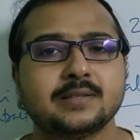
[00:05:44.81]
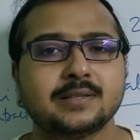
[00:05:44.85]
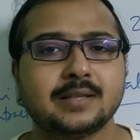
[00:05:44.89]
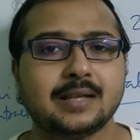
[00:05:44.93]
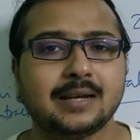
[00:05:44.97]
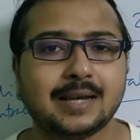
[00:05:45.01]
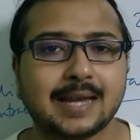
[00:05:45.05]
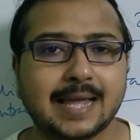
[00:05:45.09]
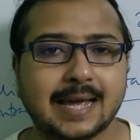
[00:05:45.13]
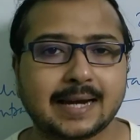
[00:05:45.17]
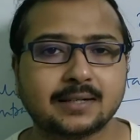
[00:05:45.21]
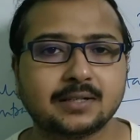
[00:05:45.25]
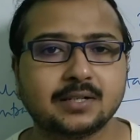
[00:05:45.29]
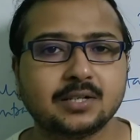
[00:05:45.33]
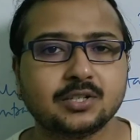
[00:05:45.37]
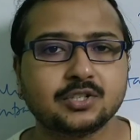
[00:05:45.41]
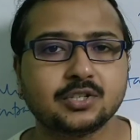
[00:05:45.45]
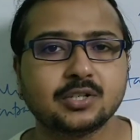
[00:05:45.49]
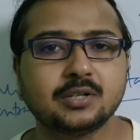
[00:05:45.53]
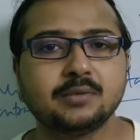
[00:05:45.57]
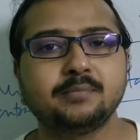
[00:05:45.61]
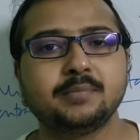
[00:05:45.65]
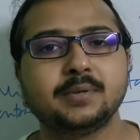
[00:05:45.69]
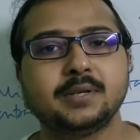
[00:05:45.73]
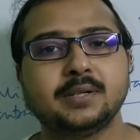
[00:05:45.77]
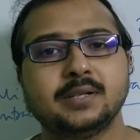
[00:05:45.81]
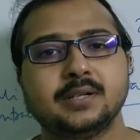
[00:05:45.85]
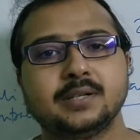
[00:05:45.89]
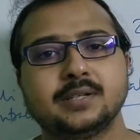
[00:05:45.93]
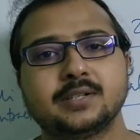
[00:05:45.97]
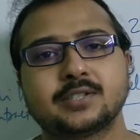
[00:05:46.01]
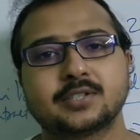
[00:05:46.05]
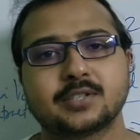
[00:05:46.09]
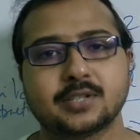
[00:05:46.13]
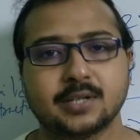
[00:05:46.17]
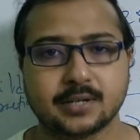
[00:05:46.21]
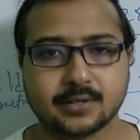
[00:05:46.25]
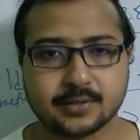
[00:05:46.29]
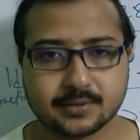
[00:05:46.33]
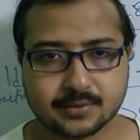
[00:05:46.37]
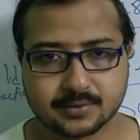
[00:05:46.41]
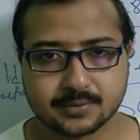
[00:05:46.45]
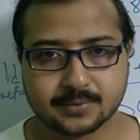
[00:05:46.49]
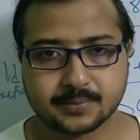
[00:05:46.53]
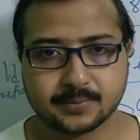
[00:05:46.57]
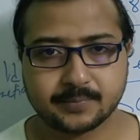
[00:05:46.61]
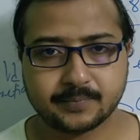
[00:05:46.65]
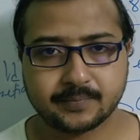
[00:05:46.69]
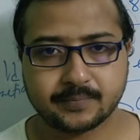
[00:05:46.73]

The lactation period starts.